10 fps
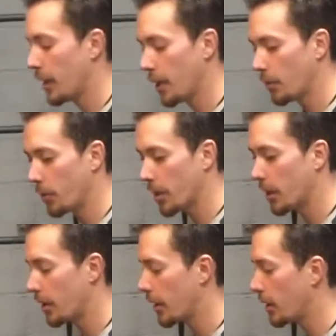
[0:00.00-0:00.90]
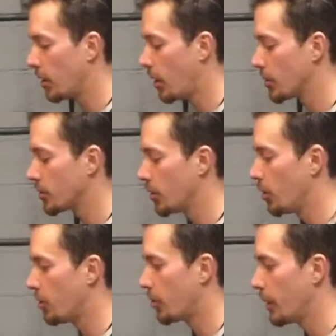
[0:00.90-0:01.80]
again, working on that long,
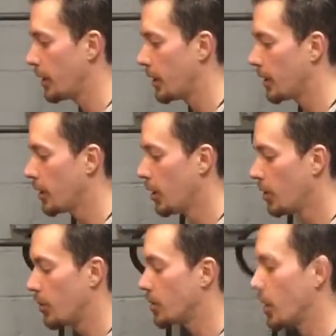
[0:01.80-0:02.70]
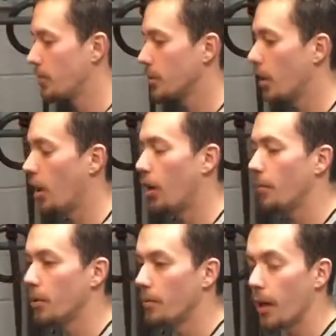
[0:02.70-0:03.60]
slow breathing, which helps
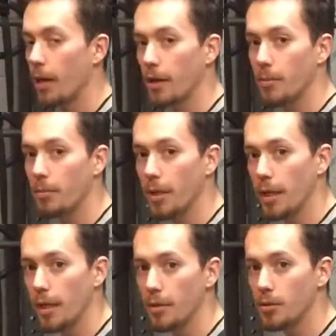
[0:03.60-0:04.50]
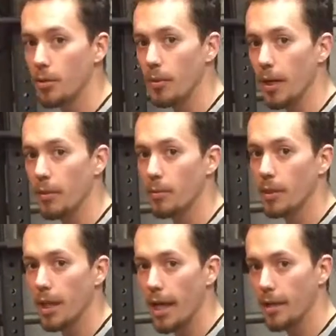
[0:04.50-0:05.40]
calm your body and bring it into a
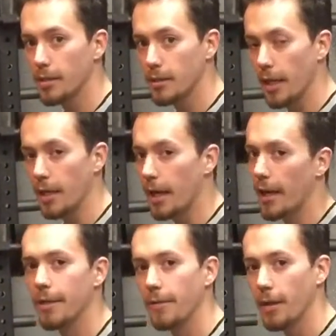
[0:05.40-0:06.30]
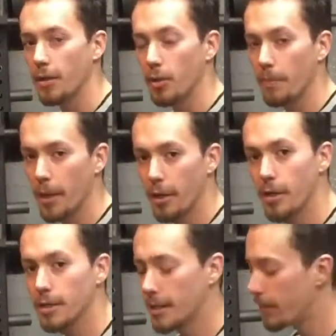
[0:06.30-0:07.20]
relaxed state, activating your
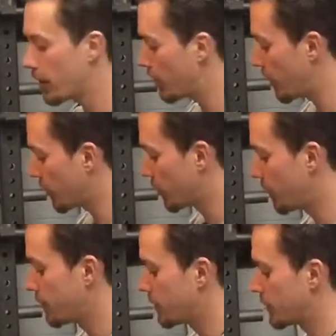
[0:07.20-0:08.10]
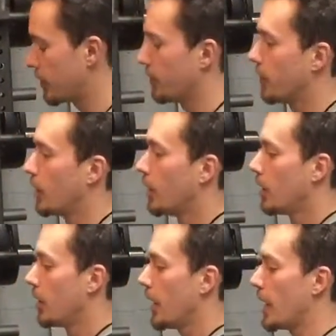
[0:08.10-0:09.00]
parasympathetic nervous system.
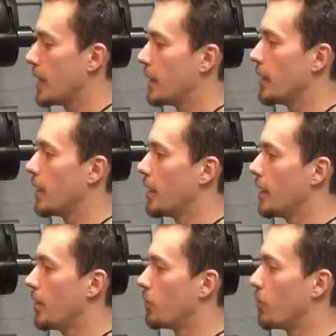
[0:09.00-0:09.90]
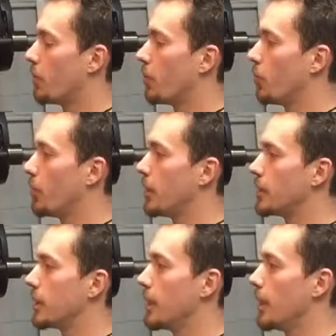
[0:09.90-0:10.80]
And then we'll pull
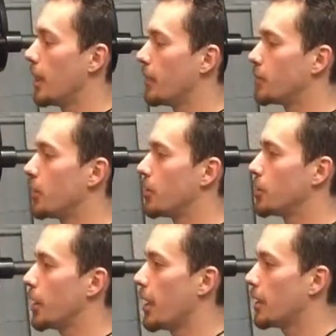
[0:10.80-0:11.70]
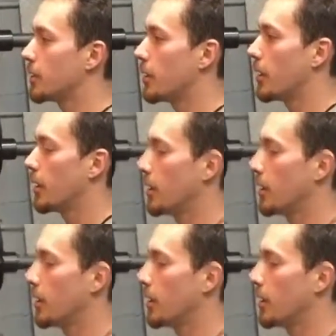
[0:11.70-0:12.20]
this knee up to the chest